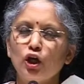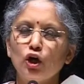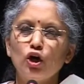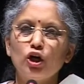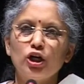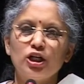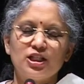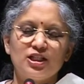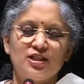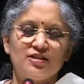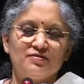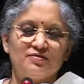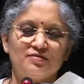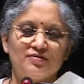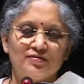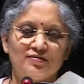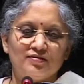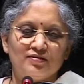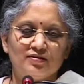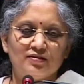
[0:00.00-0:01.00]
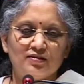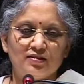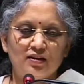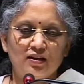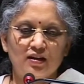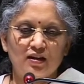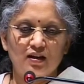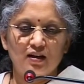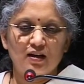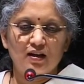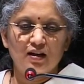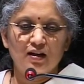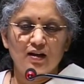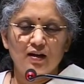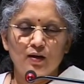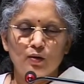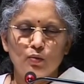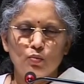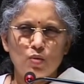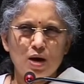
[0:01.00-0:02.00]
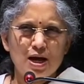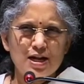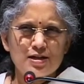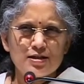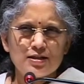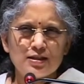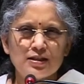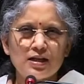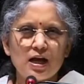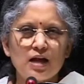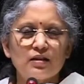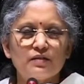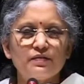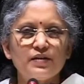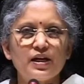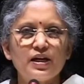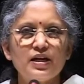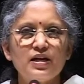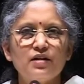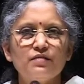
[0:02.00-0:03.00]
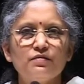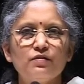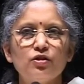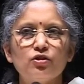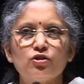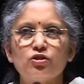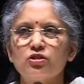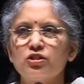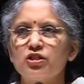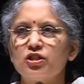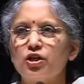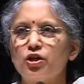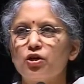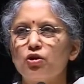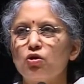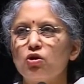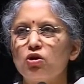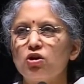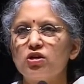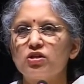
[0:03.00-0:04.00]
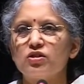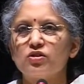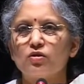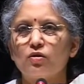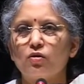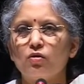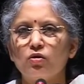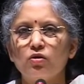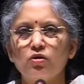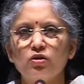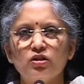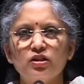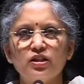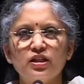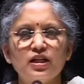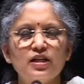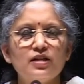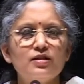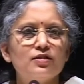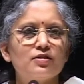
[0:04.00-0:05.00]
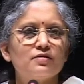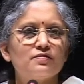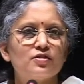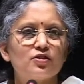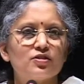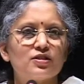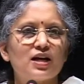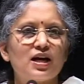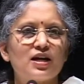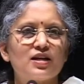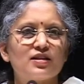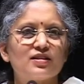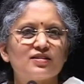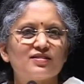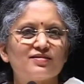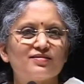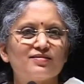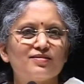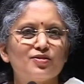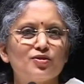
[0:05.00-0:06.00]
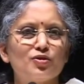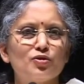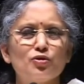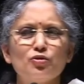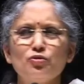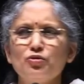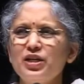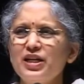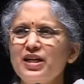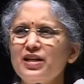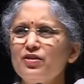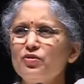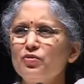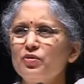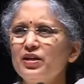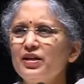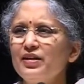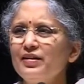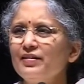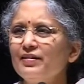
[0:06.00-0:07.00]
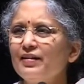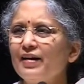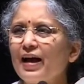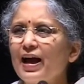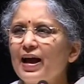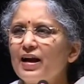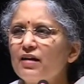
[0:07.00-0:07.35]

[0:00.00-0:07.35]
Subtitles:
curative. One sattvic individual cures all the ills of society. So you need only a